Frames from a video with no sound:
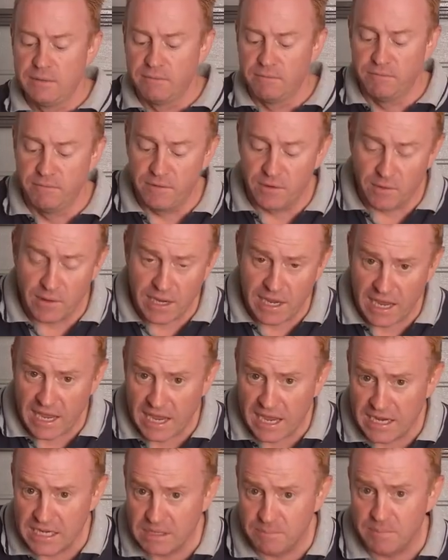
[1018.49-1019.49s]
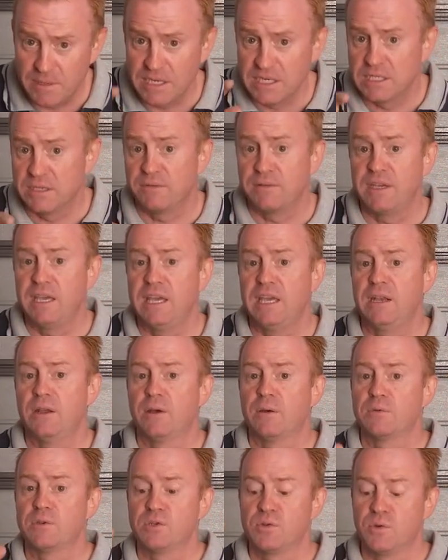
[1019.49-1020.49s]
Very handy piece of kit.
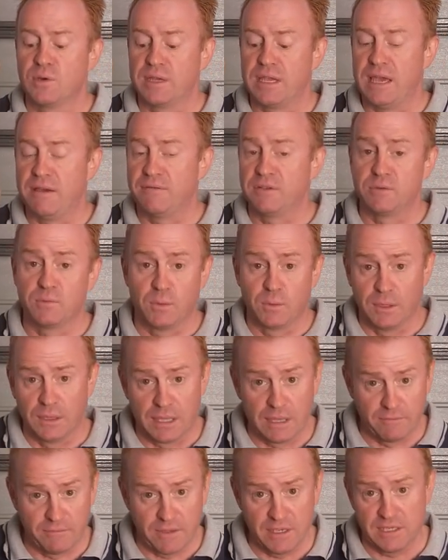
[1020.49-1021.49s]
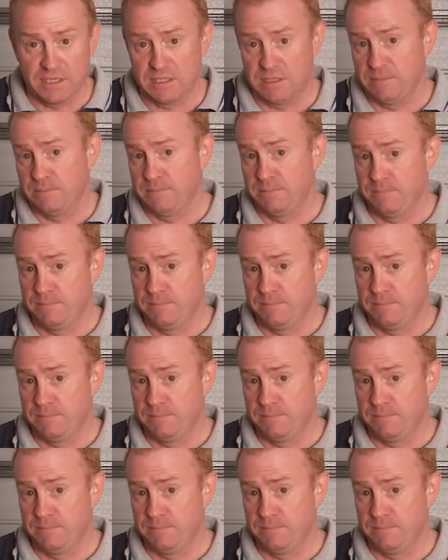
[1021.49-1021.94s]
I'm sure gaffers will love this.